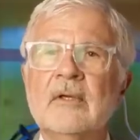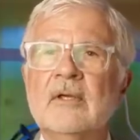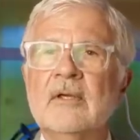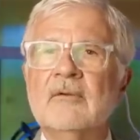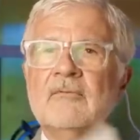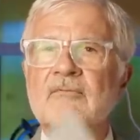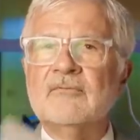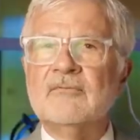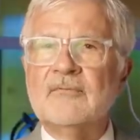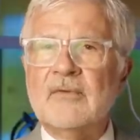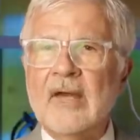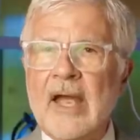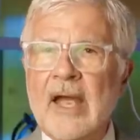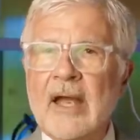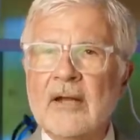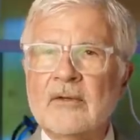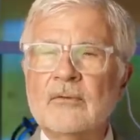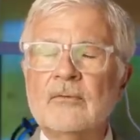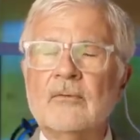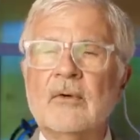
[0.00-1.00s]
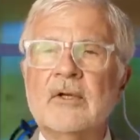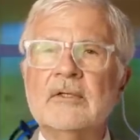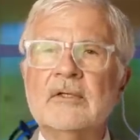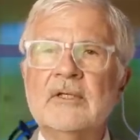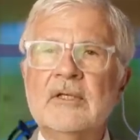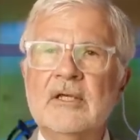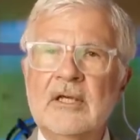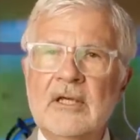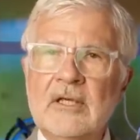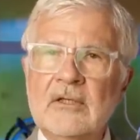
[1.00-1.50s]
In fact,
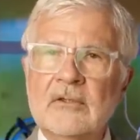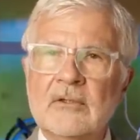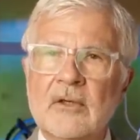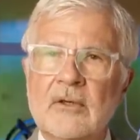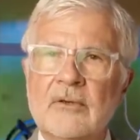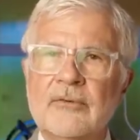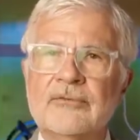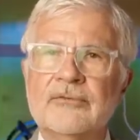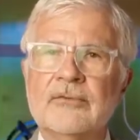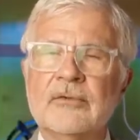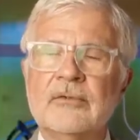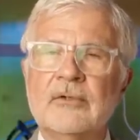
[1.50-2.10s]
what ketones